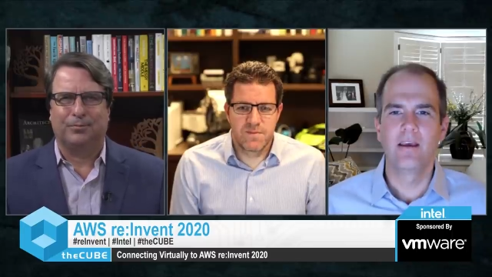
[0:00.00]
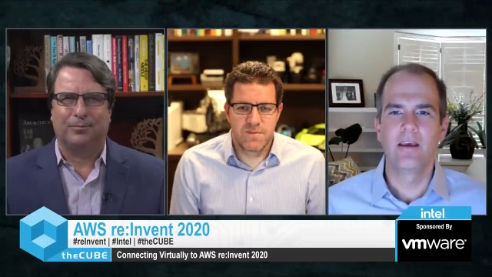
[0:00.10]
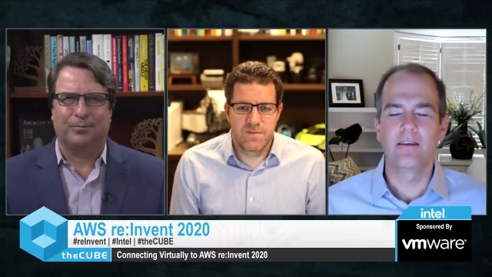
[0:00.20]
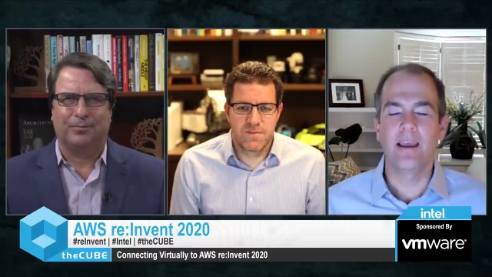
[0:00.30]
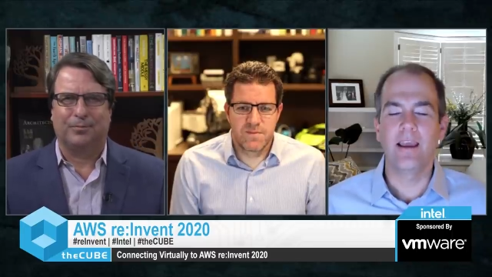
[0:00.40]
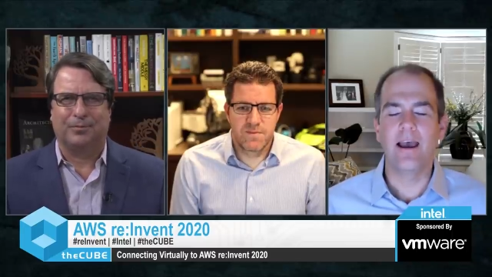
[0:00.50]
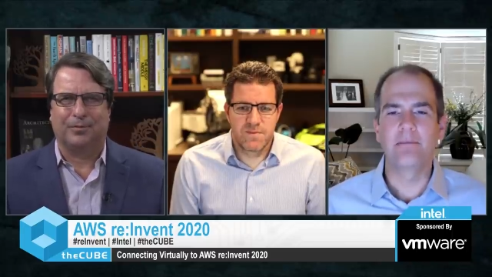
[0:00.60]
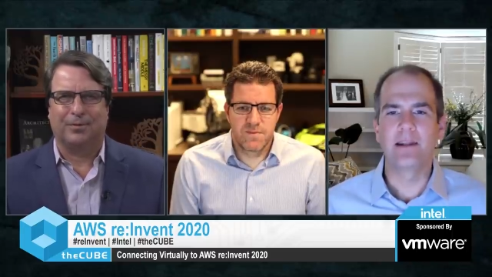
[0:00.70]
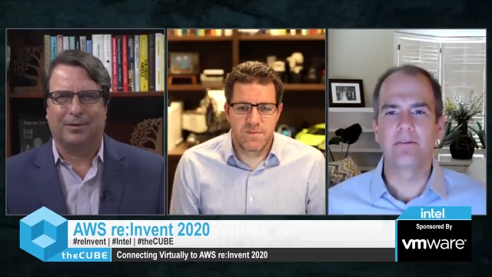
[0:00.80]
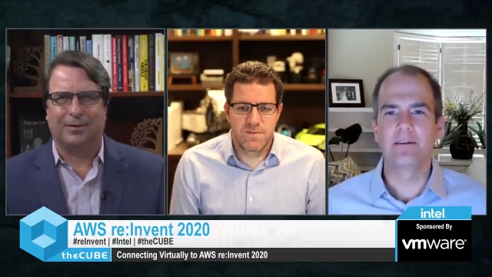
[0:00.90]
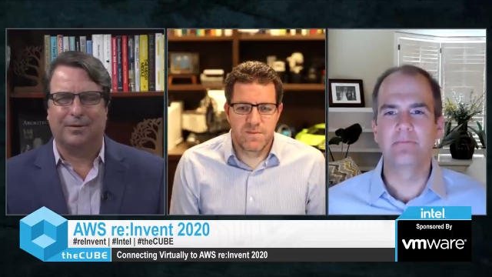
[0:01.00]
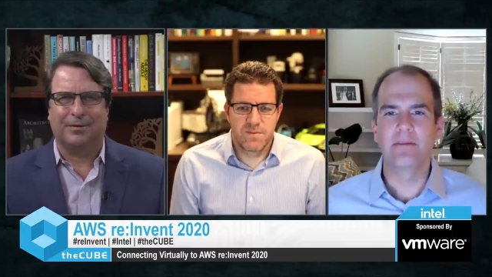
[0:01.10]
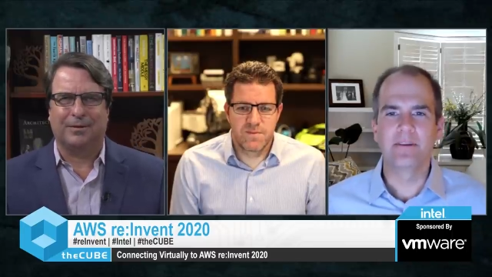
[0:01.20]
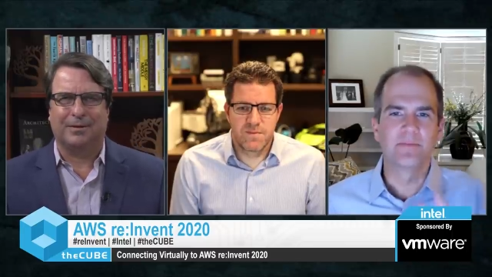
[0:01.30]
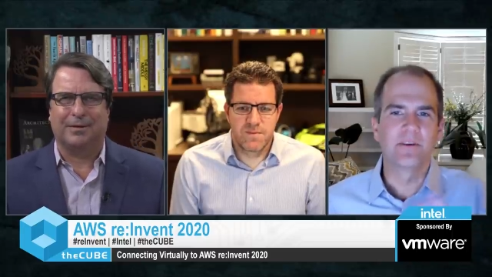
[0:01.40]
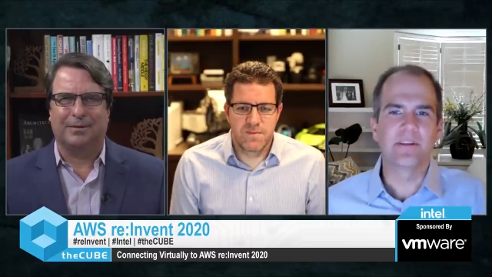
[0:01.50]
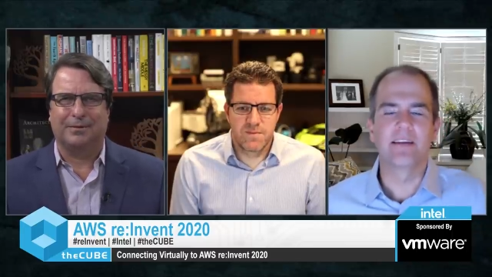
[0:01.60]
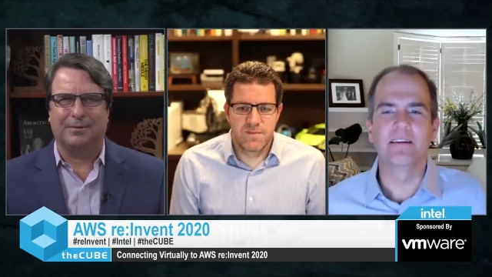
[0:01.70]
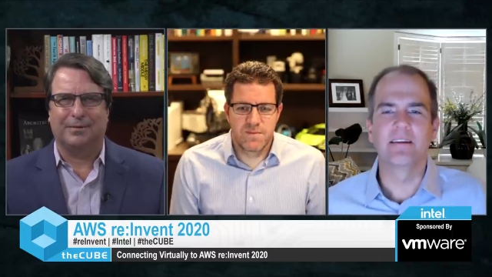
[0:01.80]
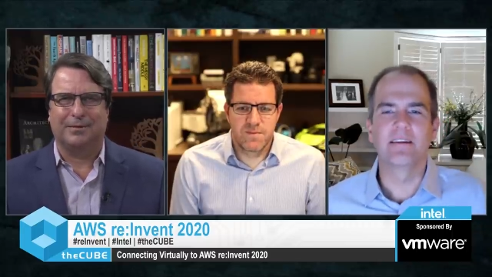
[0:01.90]
Speaker 1: Yeah, I mean, I would maybe just build
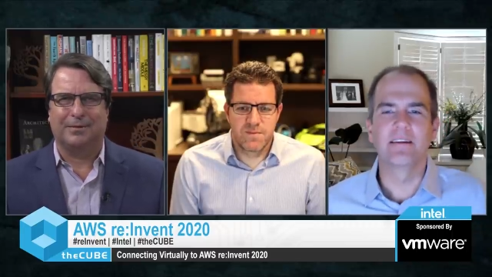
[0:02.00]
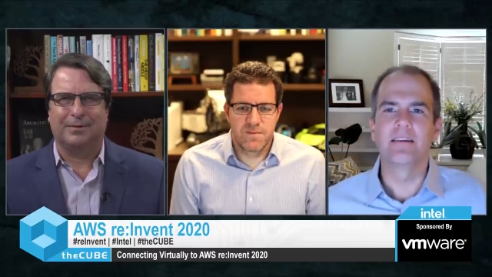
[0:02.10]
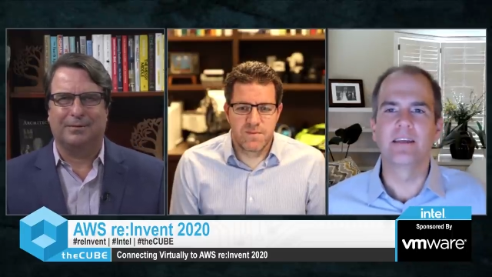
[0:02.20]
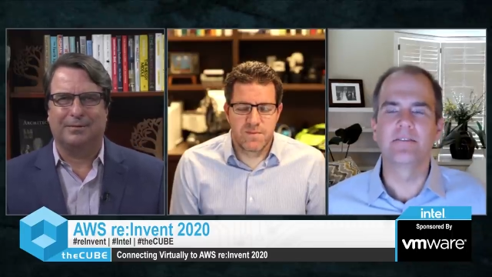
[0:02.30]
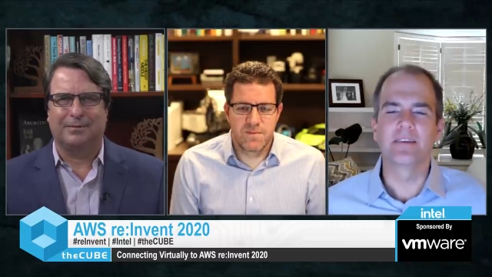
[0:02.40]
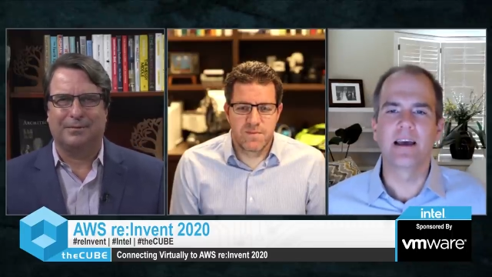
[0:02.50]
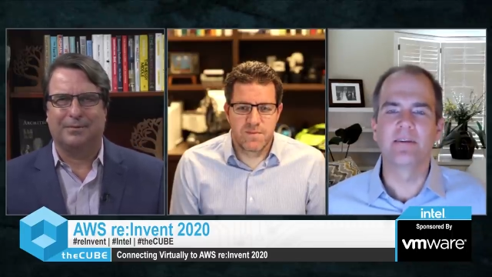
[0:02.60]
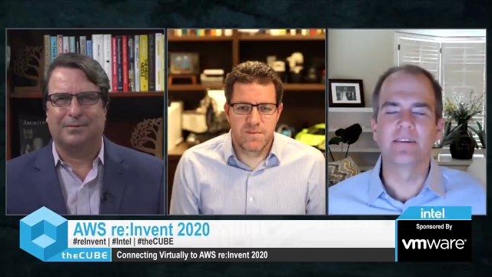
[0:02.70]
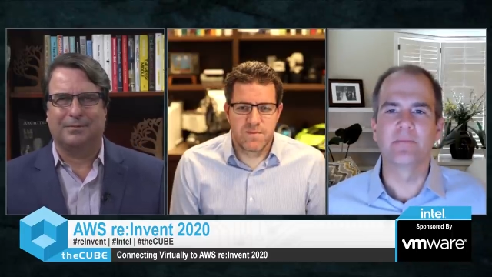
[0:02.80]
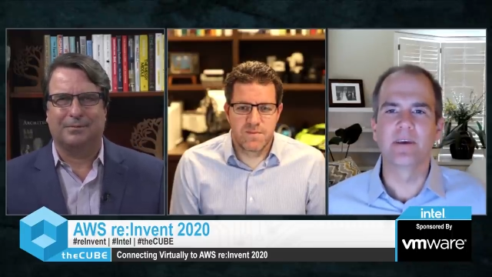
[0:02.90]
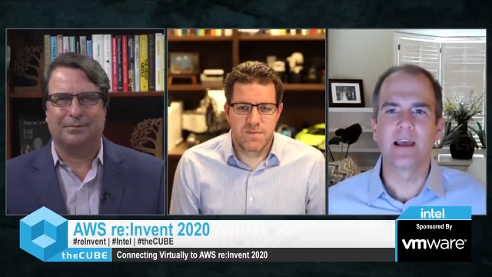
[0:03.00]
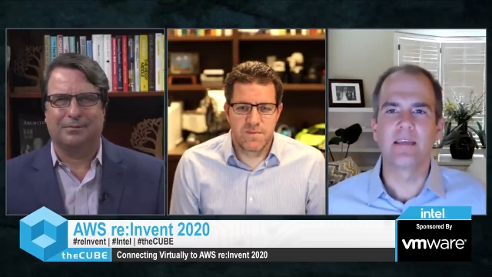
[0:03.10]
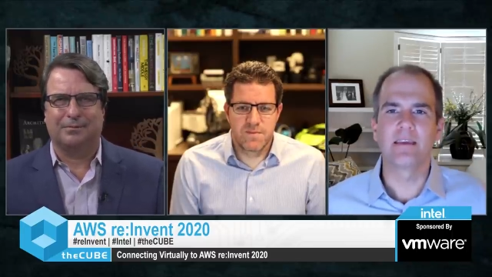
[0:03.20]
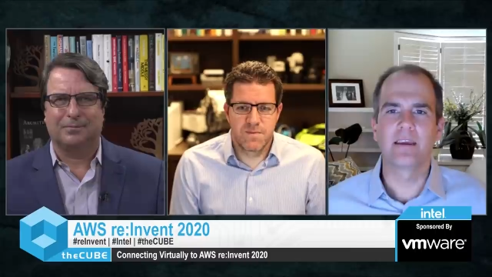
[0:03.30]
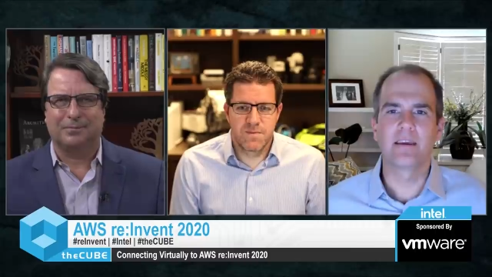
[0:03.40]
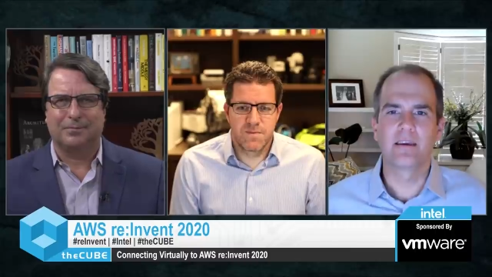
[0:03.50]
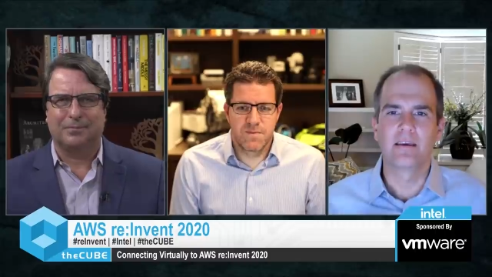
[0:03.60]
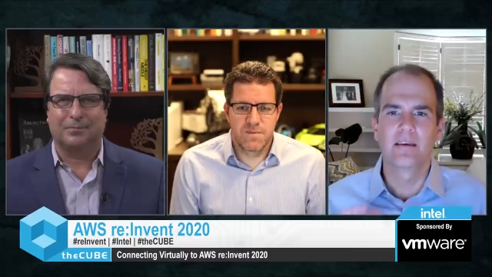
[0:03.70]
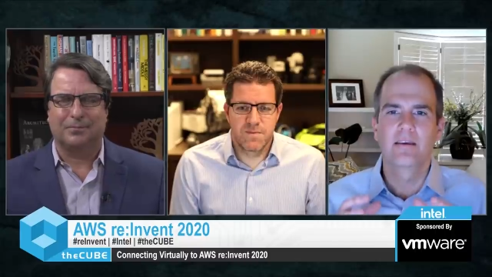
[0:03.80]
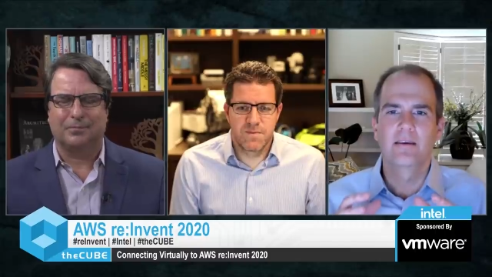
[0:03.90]
on, on, on Dave's comments a bit. I think,
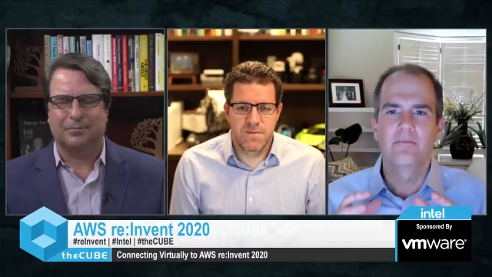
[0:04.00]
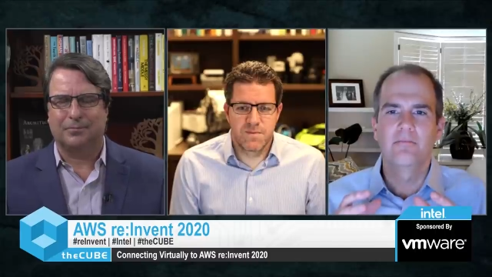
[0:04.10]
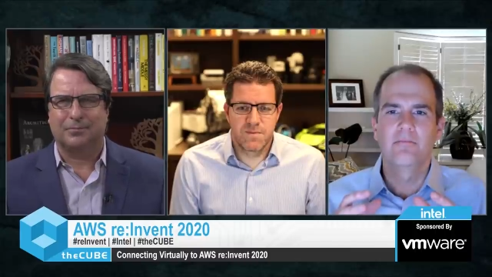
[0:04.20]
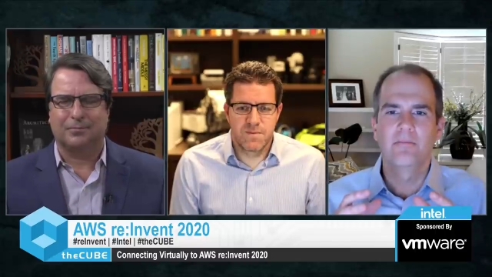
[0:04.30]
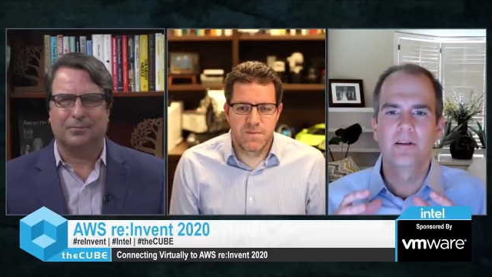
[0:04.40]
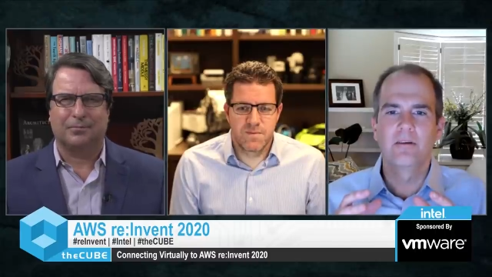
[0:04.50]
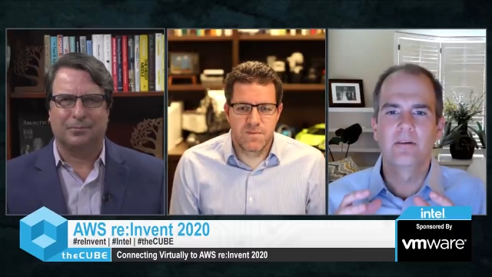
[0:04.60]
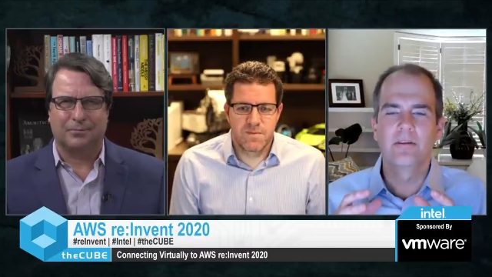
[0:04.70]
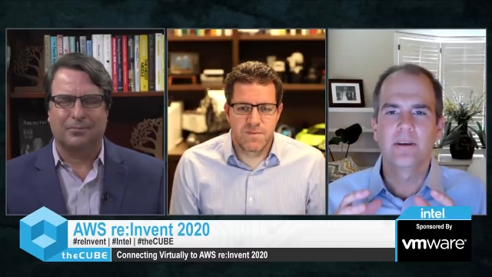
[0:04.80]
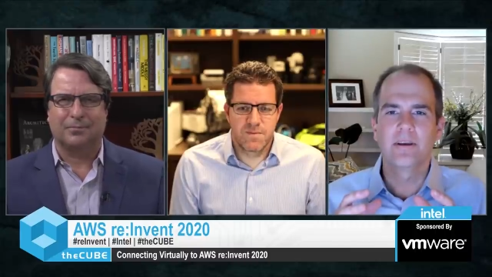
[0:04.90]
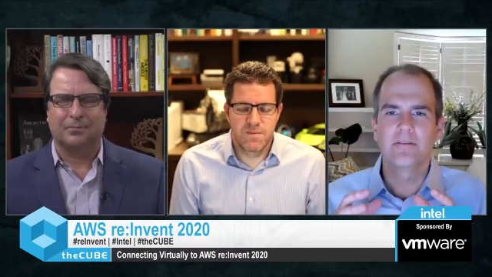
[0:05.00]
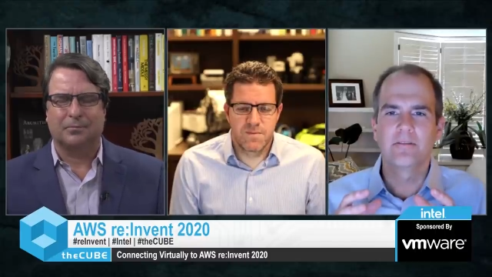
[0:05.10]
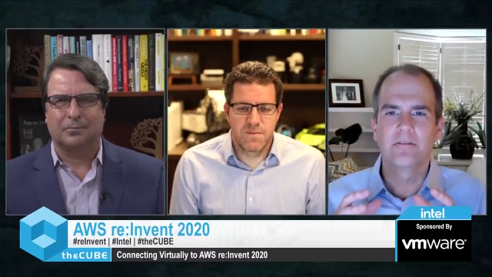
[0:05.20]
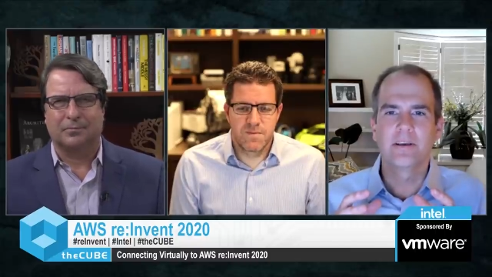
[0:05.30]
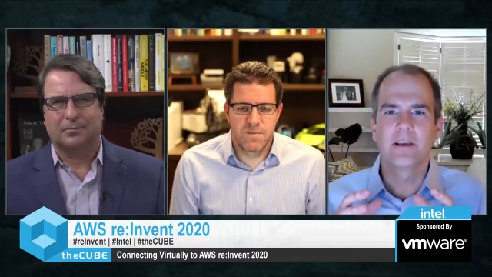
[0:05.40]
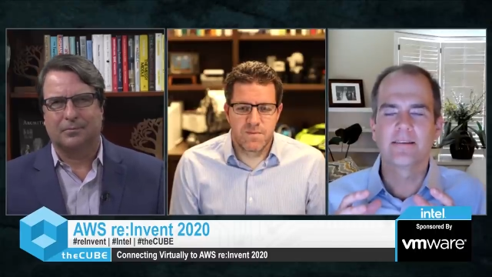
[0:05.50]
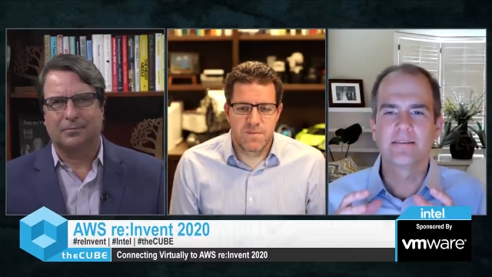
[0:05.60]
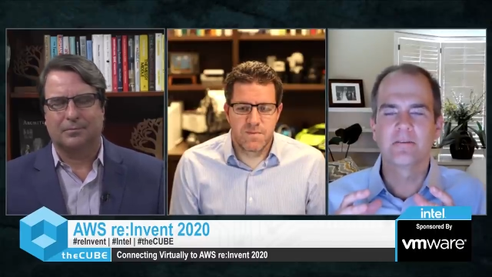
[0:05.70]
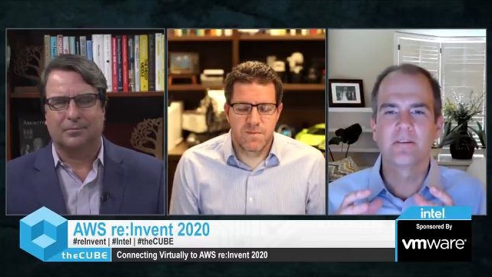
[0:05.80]
you know, if we look at it through the customer